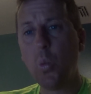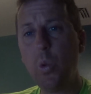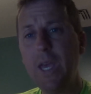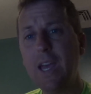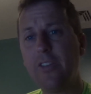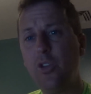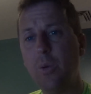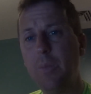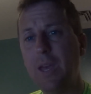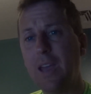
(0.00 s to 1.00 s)
we as
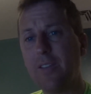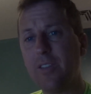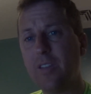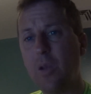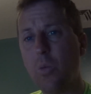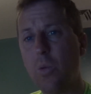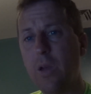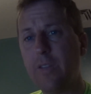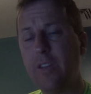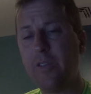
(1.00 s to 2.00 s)
human beings, as a,
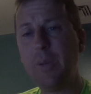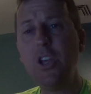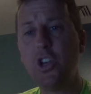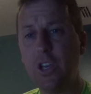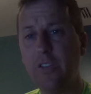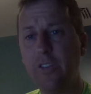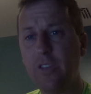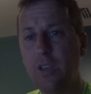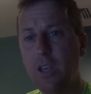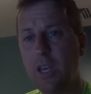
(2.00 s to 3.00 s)
as a species,
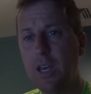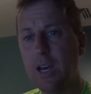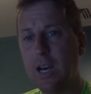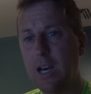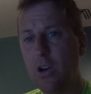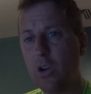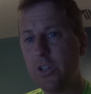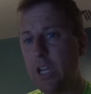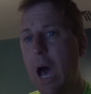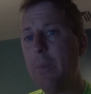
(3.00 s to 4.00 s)
uh, are
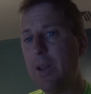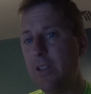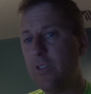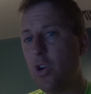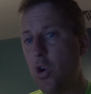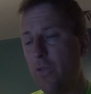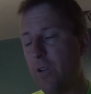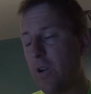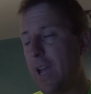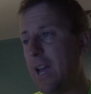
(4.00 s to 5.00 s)
dominant
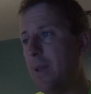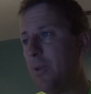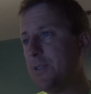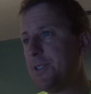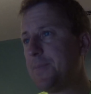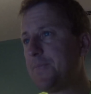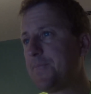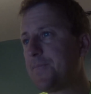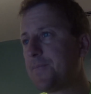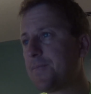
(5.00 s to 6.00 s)
over animals.
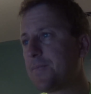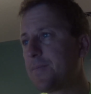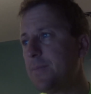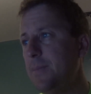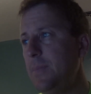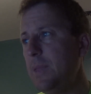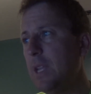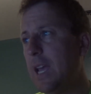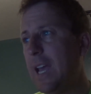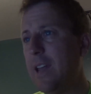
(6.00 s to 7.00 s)

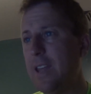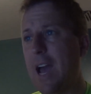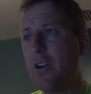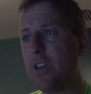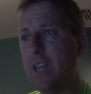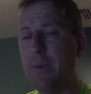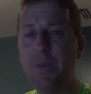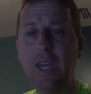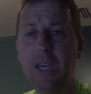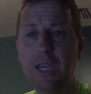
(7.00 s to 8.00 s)
And how could that
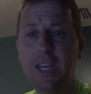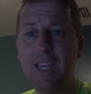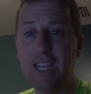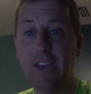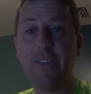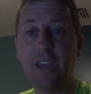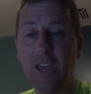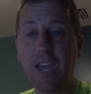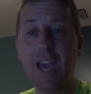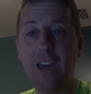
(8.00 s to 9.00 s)
be if they,
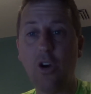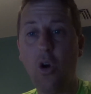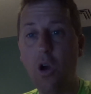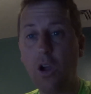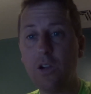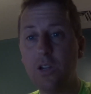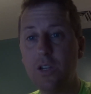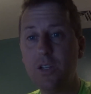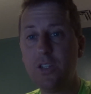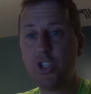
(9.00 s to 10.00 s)
again, are
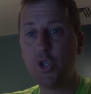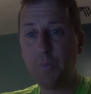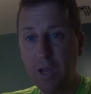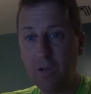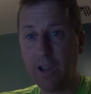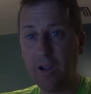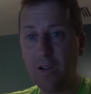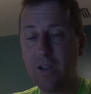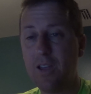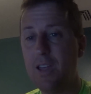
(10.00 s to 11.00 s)

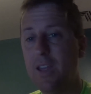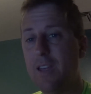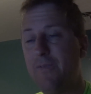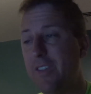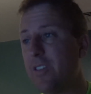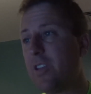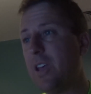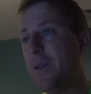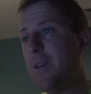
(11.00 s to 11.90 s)
superior physically?